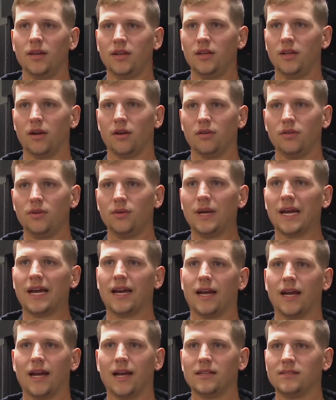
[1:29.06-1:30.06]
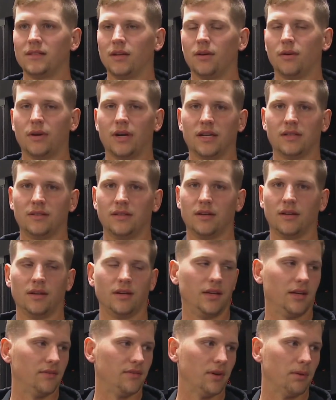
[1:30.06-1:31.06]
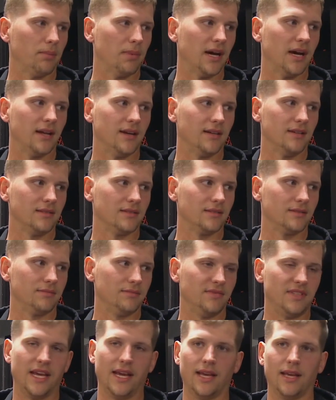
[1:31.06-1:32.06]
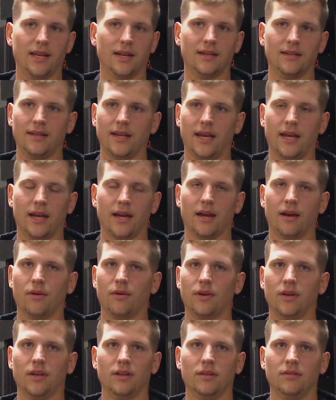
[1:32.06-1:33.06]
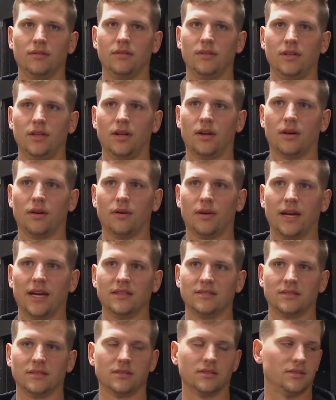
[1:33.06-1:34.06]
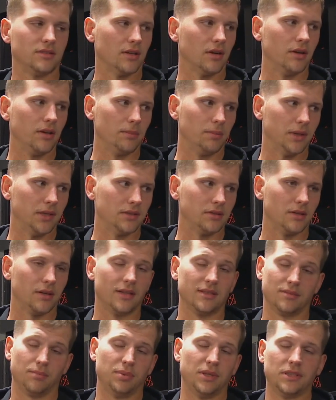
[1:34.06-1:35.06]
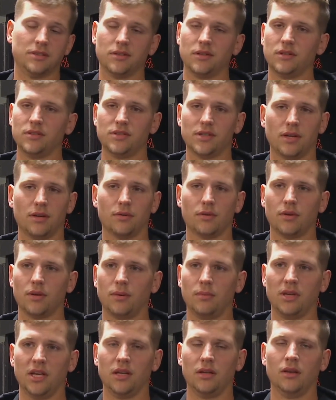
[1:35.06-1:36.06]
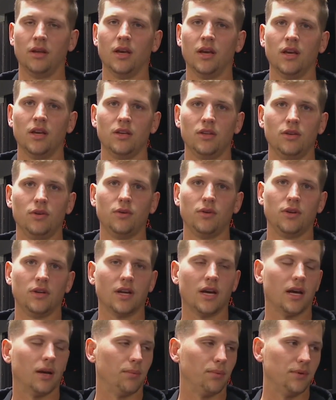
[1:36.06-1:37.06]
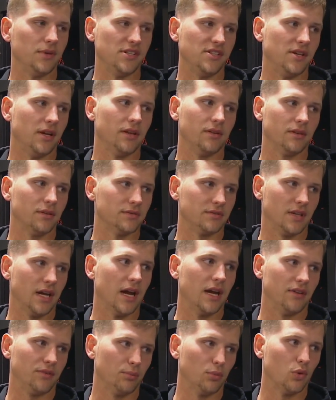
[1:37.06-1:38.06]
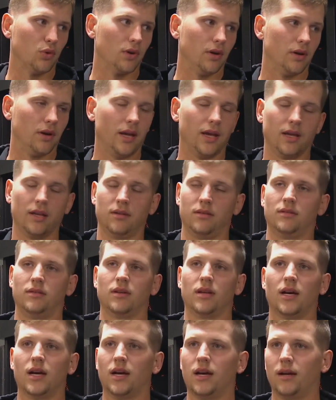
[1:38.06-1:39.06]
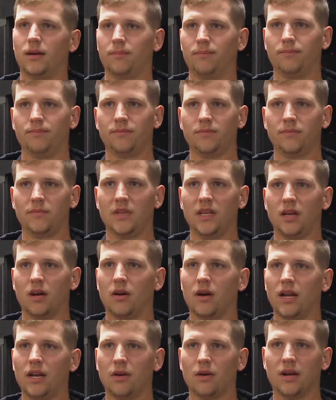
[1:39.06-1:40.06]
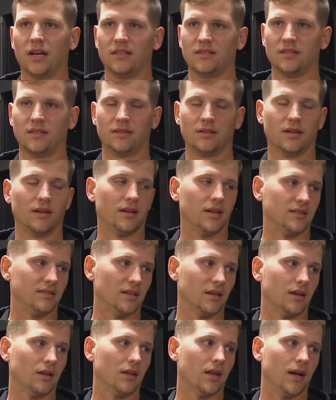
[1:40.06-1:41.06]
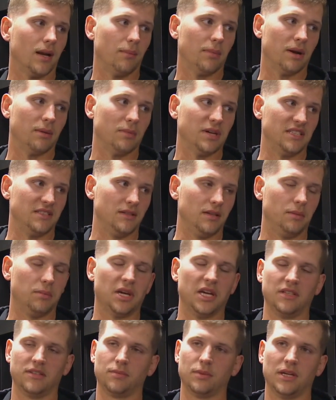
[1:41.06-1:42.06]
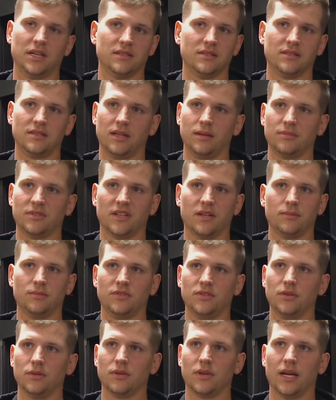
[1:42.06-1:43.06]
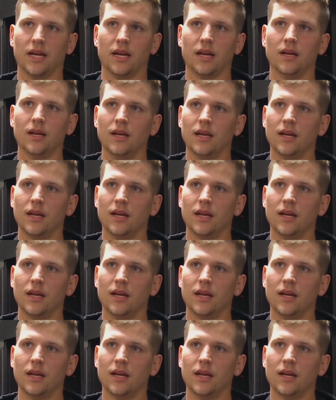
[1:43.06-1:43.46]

you know, you got guys that go out there and give their bodies day in and day out. And, you know, as a starting pitcher, as a pitcher in general, I mean, you could not appreciate those guys more. And, I know I sit there and I talk a lot about my teammates, but at the same time, too, like,